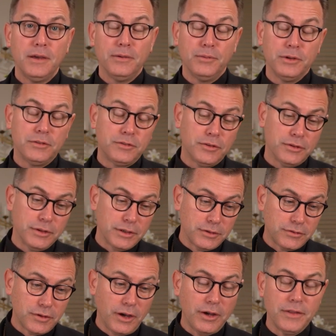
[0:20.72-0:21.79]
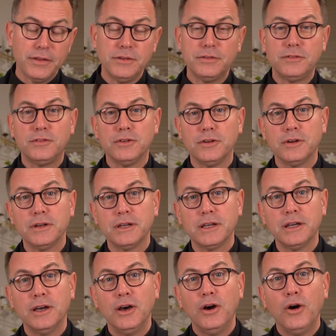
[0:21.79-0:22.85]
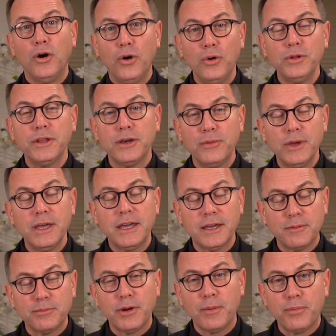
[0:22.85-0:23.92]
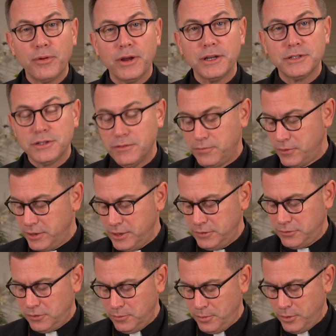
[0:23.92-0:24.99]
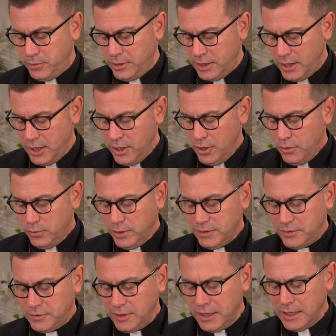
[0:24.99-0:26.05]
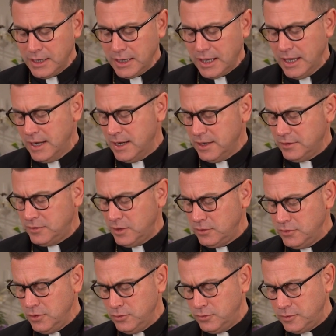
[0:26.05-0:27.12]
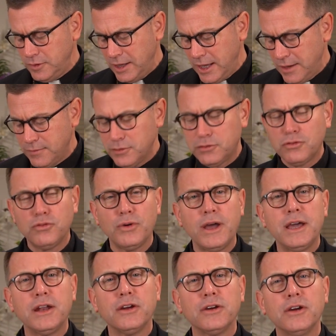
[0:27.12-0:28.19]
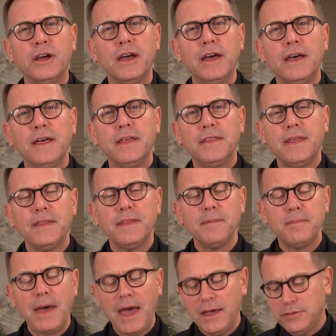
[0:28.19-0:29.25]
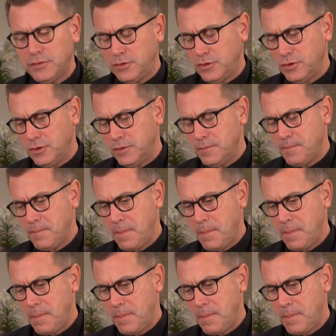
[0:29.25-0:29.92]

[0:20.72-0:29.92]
We certainly saw this during Holy Week in preparation for Easter, but we see it again, and he says, no slave is greater than the master.